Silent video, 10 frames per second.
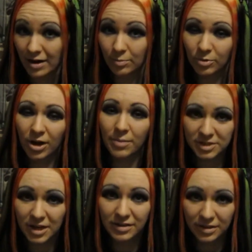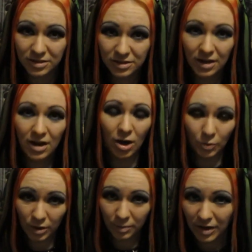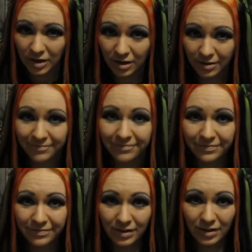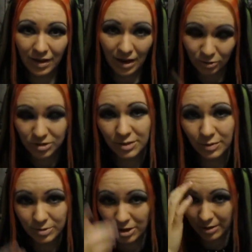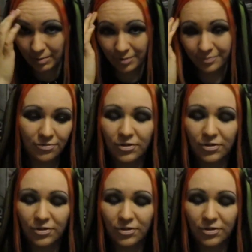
up. Look up Satanist on Wikipedia, and you'll see what I'm talking about.